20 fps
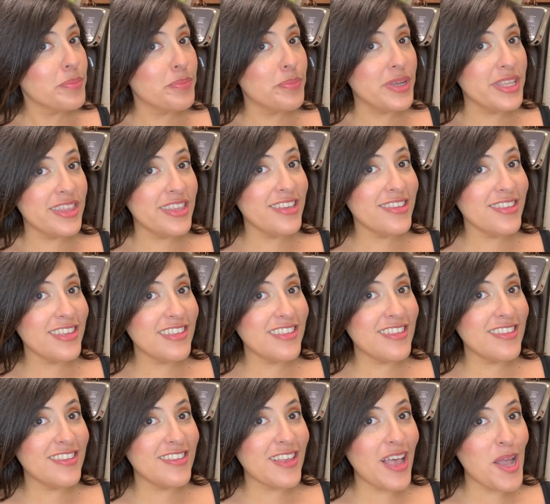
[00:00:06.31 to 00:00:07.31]
But this
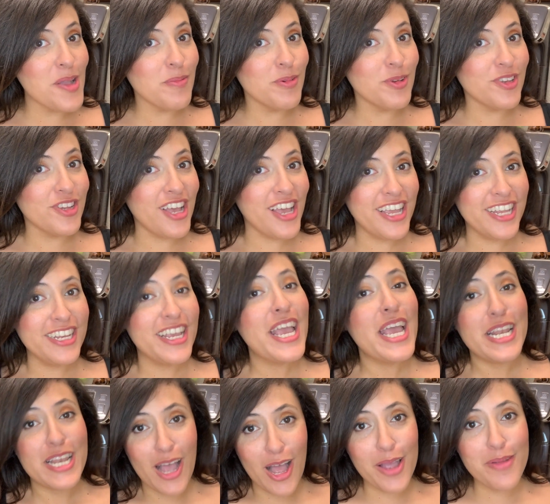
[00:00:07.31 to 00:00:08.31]
isn't Cyberdyne,
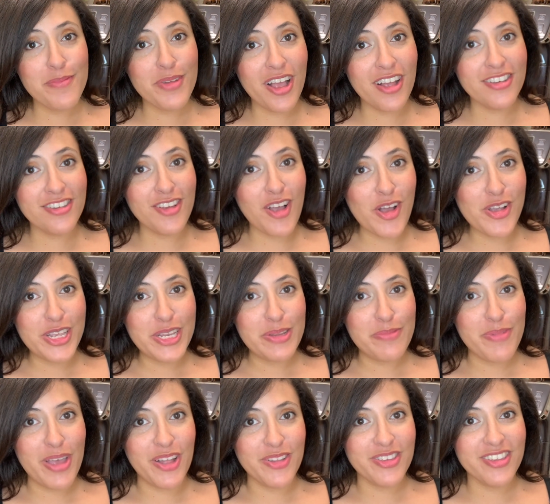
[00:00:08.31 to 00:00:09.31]
and I'm not talking
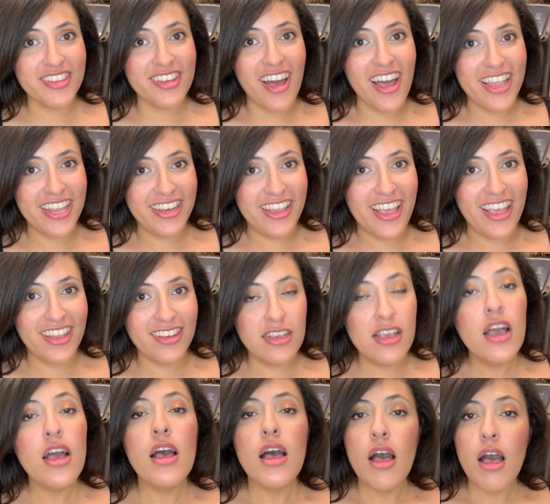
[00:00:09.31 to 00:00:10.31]
about Skynet.
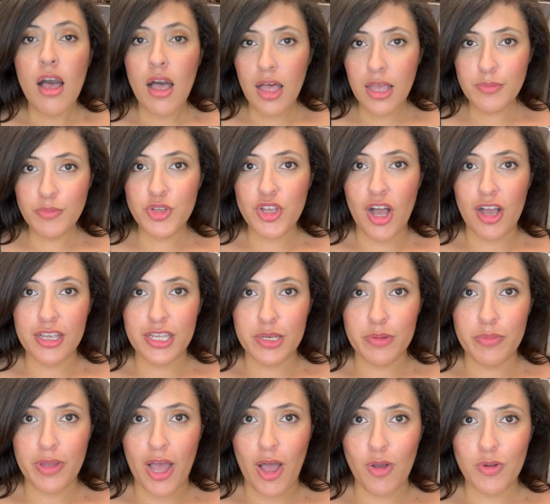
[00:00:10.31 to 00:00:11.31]
I'm talking
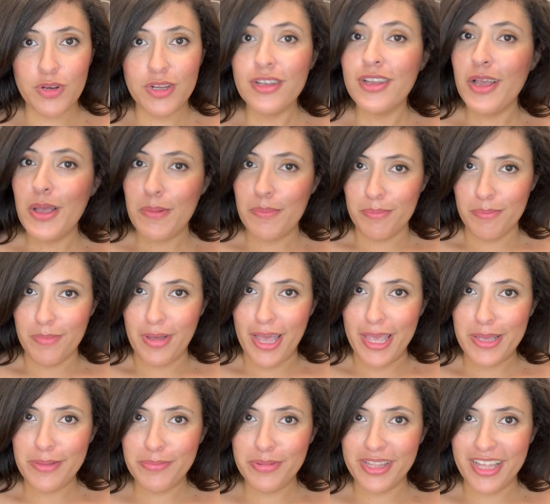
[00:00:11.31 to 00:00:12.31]
about my
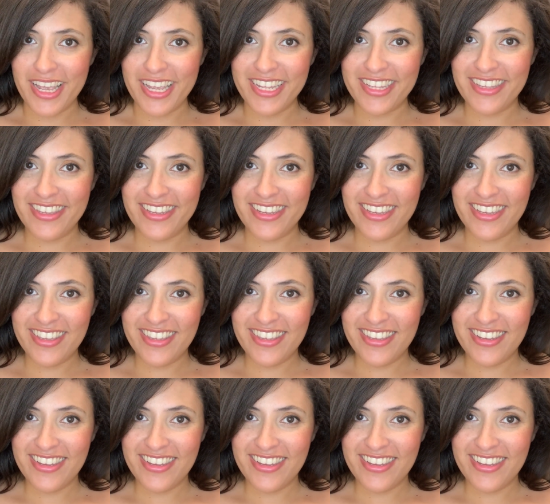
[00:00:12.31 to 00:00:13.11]
appliances.